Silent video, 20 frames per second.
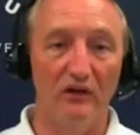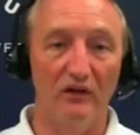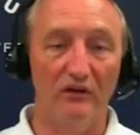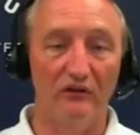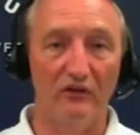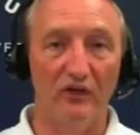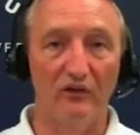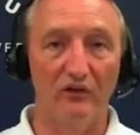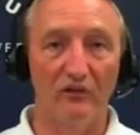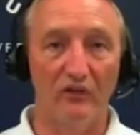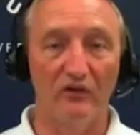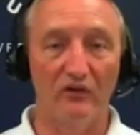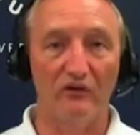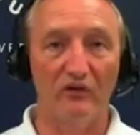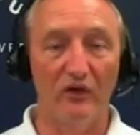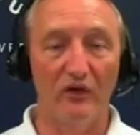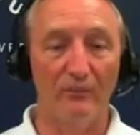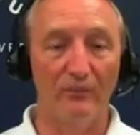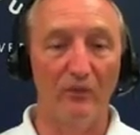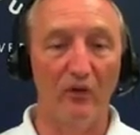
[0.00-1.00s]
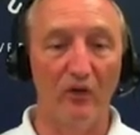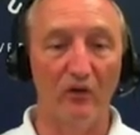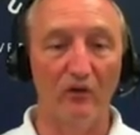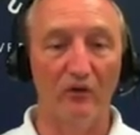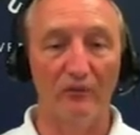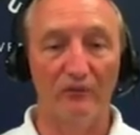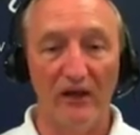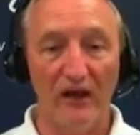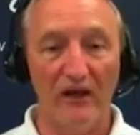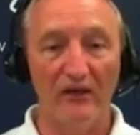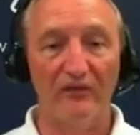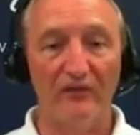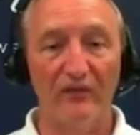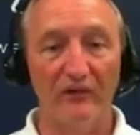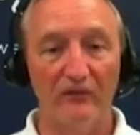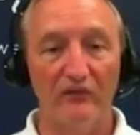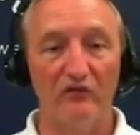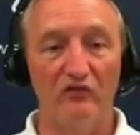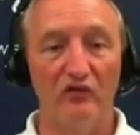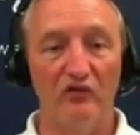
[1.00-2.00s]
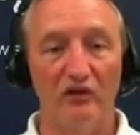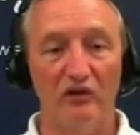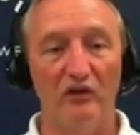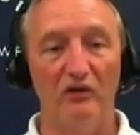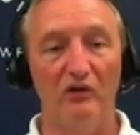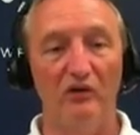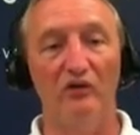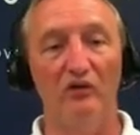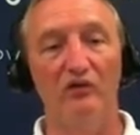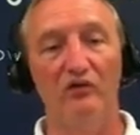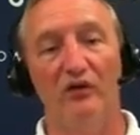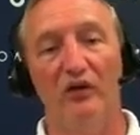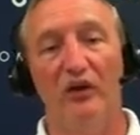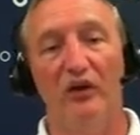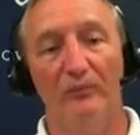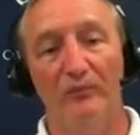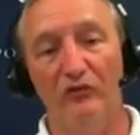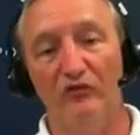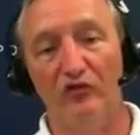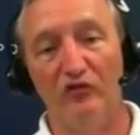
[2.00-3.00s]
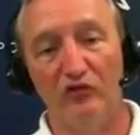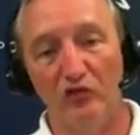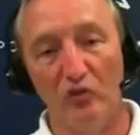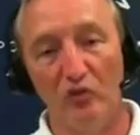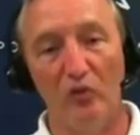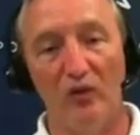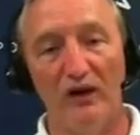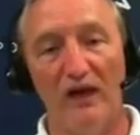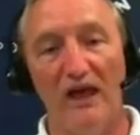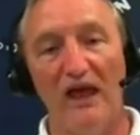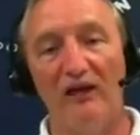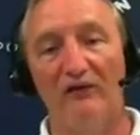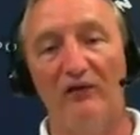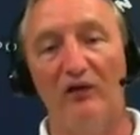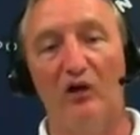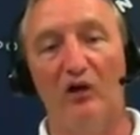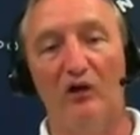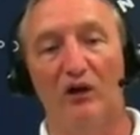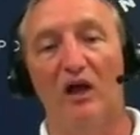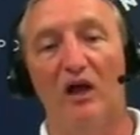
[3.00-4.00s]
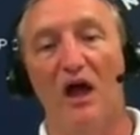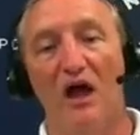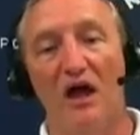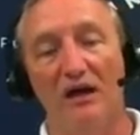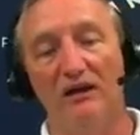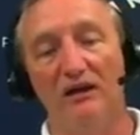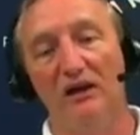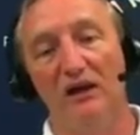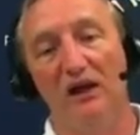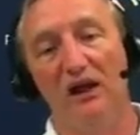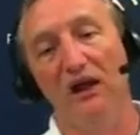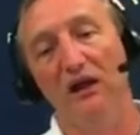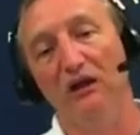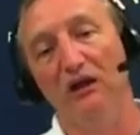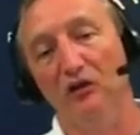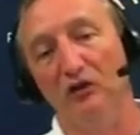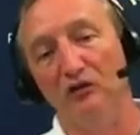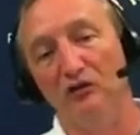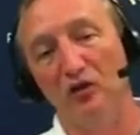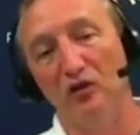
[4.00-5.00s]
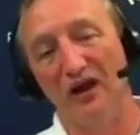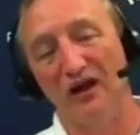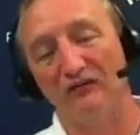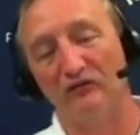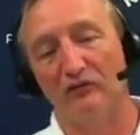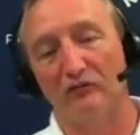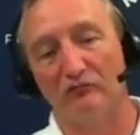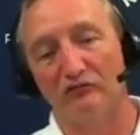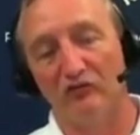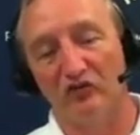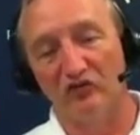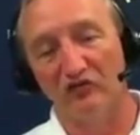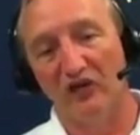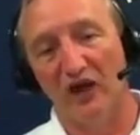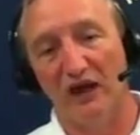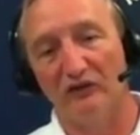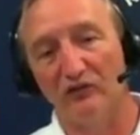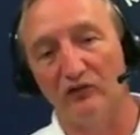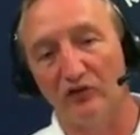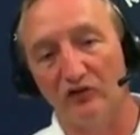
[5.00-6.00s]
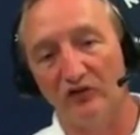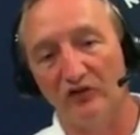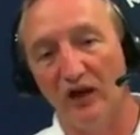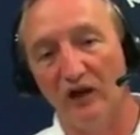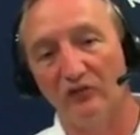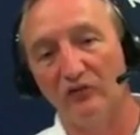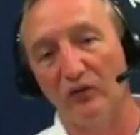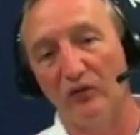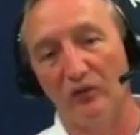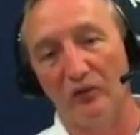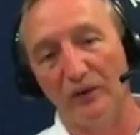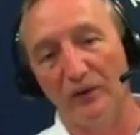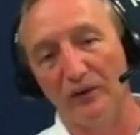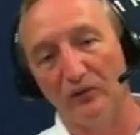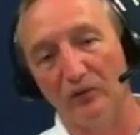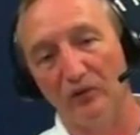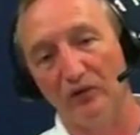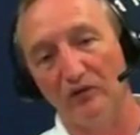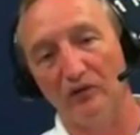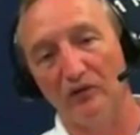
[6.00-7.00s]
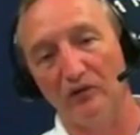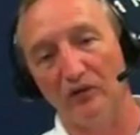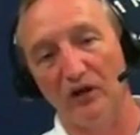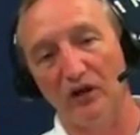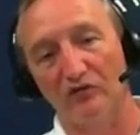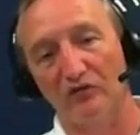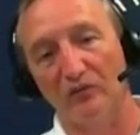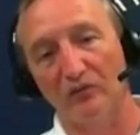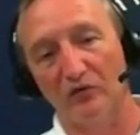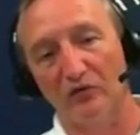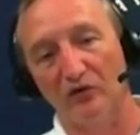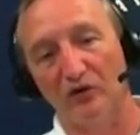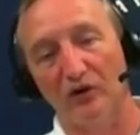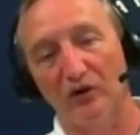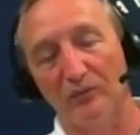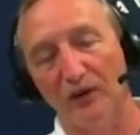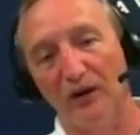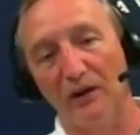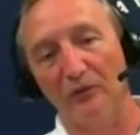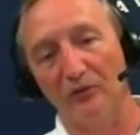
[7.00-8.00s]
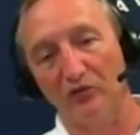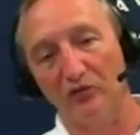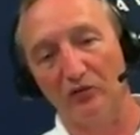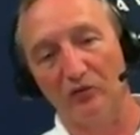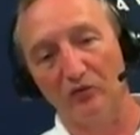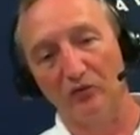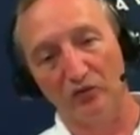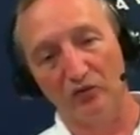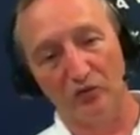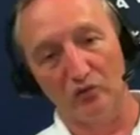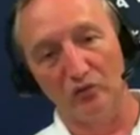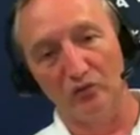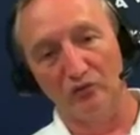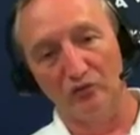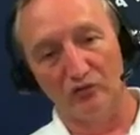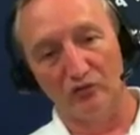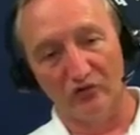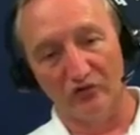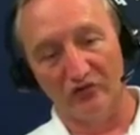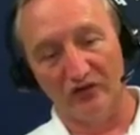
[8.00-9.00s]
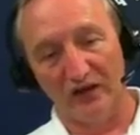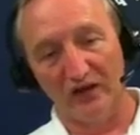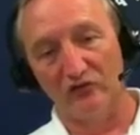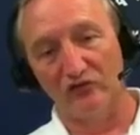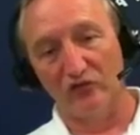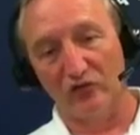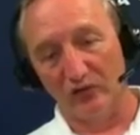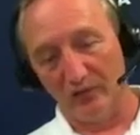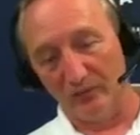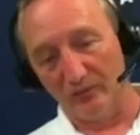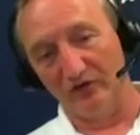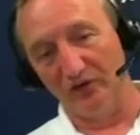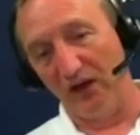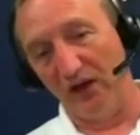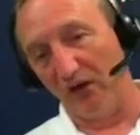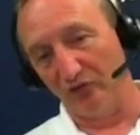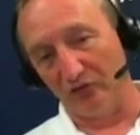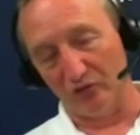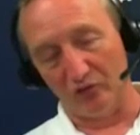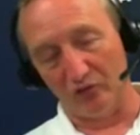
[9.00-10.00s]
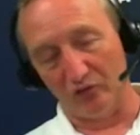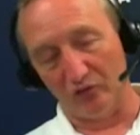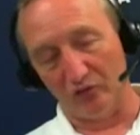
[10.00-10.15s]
software programs out there that you can use, but you do want to have it online, and you'll have to decide yourself where your customers are going to be able to schedule themselves.